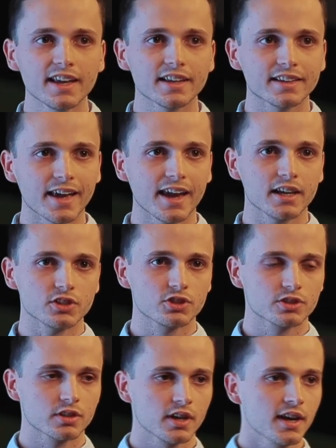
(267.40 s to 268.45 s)

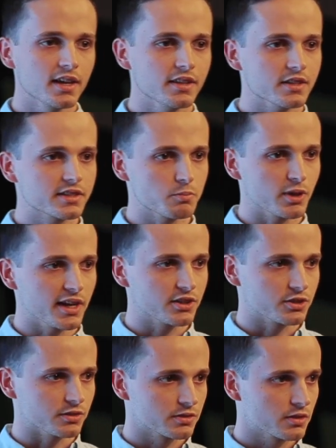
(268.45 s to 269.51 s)
engaged in the
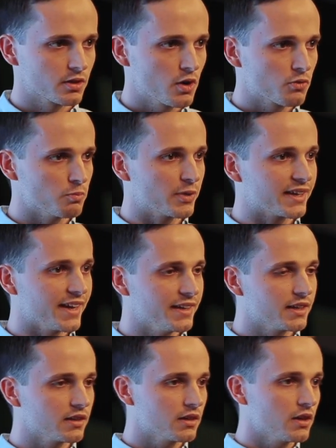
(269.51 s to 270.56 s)
simulations from
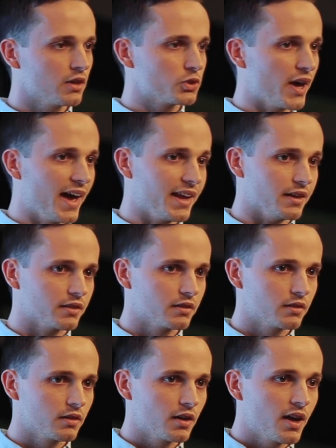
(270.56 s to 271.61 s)
beginning to end.
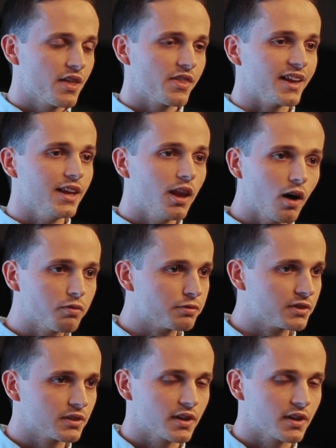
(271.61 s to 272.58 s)
They loved